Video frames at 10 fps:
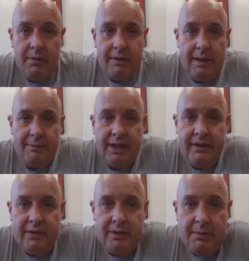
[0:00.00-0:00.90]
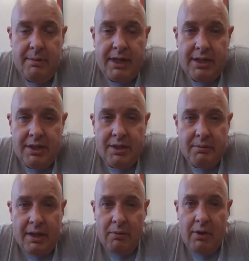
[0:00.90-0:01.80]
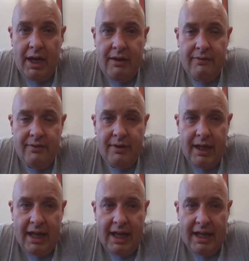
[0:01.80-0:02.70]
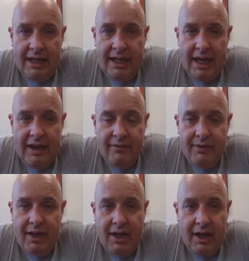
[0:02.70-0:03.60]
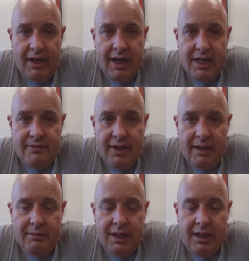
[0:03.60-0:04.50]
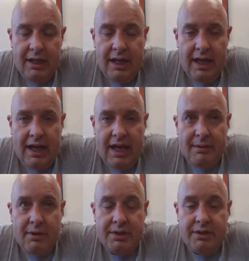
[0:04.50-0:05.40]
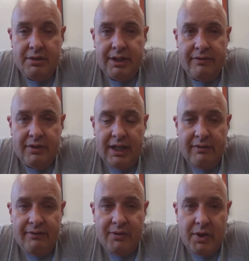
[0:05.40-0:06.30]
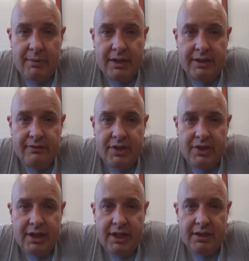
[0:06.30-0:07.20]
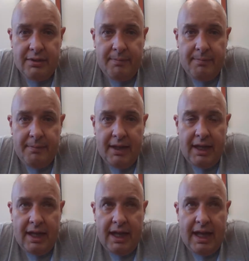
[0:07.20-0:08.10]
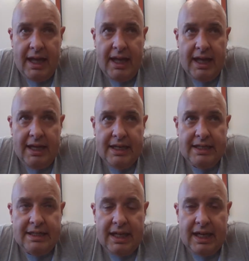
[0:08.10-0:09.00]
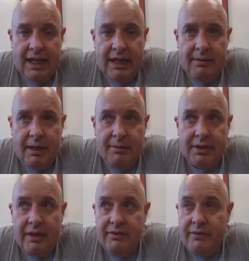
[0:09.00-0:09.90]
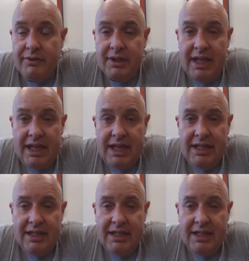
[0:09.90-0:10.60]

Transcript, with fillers: I'm grateful to be married to my wife and to have a nice family. I'm also grateful to have food in my refrigerator, and uh, I'm grateful for heat,